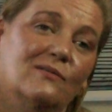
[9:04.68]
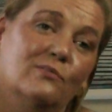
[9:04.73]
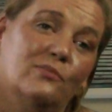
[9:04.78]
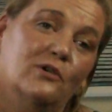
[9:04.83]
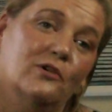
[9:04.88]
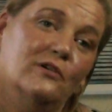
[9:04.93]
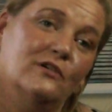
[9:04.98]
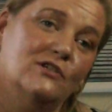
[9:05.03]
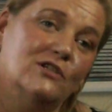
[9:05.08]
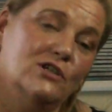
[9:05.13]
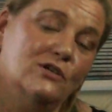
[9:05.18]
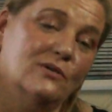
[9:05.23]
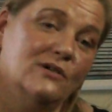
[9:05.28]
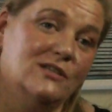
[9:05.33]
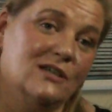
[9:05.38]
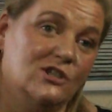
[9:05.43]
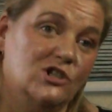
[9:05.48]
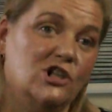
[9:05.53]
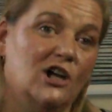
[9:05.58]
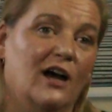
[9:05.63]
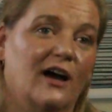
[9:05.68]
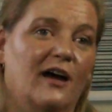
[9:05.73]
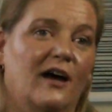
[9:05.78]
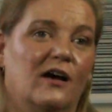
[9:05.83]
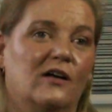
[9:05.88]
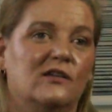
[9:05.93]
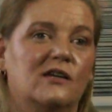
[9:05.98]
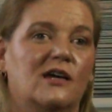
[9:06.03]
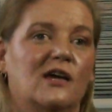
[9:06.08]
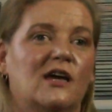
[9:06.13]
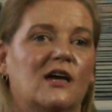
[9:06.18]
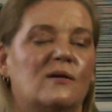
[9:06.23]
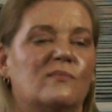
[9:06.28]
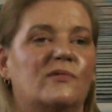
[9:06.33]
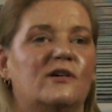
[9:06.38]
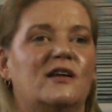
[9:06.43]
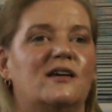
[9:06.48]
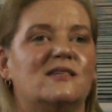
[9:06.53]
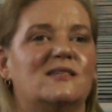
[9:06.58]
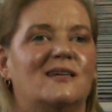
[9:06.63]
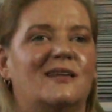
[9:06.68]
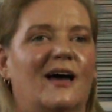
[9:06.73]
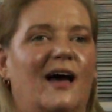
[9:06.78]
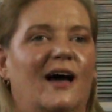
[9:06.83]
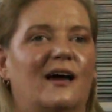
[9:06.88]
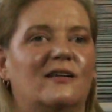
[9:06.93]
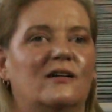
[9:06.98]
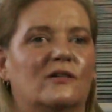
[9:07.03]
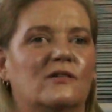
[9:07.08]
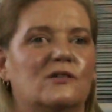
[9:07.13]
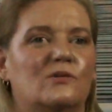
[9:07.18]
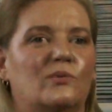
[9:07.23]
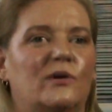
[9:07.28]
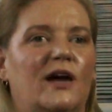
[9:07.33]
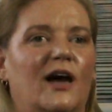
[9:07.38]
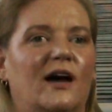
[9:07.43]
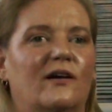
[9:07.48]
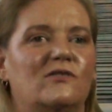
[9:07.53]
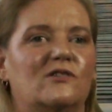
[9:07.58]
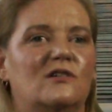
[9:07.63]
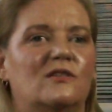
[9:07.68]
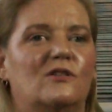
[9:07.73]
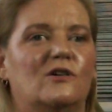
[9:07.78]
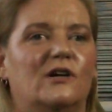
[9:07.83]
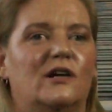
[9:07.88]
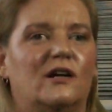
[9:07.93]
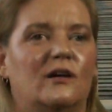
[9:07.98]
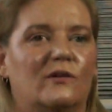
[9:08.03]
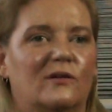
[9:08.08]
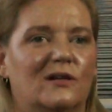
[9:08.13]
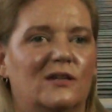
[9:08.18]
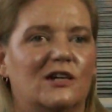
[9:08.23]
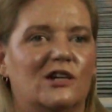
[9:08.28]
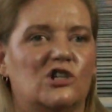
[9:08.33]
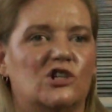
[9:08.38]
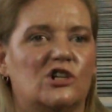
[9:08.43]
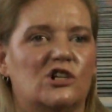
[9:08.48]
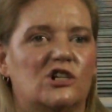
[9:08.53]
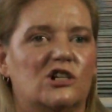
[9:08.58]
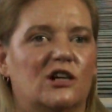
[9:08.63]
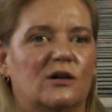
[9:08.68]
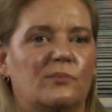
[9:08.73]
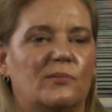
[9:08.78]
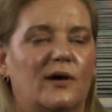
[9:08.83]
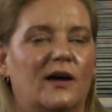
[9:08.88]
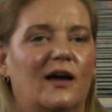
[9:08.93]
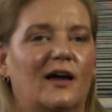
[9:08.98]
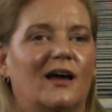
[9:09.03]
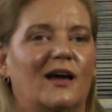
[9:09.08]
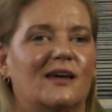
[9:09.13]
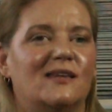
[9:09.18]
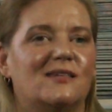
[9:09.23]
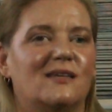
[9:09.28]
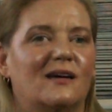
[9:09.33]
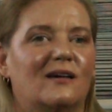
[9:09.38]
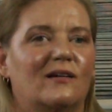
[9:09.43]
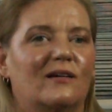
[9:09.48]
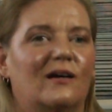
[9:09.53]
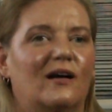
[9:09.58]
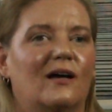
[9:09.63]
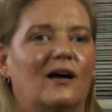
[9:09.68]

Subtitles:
important too as a child, but as an adult, we have to look at our relationship as an